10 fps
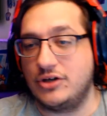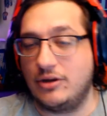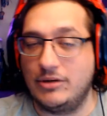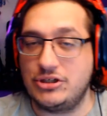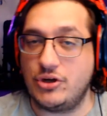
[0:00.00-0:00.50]
I'm
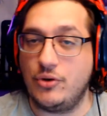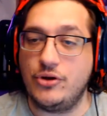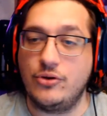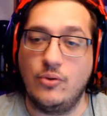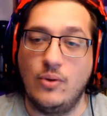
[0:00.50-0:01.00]
going to show
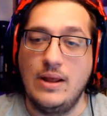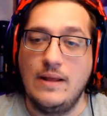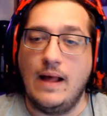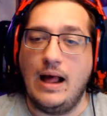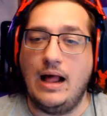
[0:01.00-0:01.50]
you
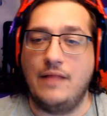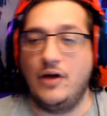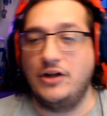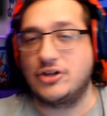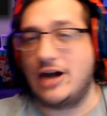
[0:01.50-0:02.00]
uh, the
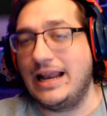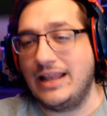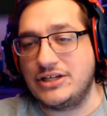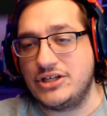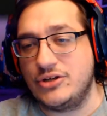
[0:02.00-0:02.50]
hunter I
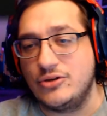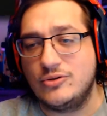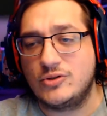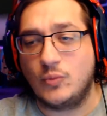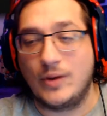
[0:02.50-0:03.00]
like to
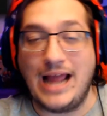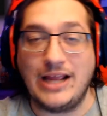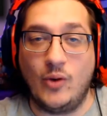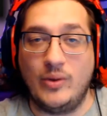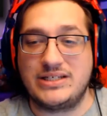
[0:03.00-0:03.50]
use when I
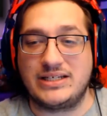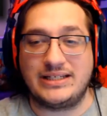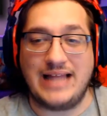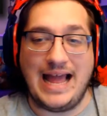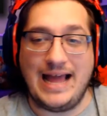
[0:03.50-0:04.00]
go into
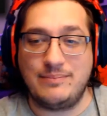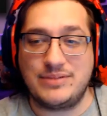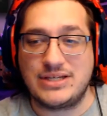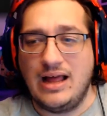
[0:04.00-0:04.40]
labs,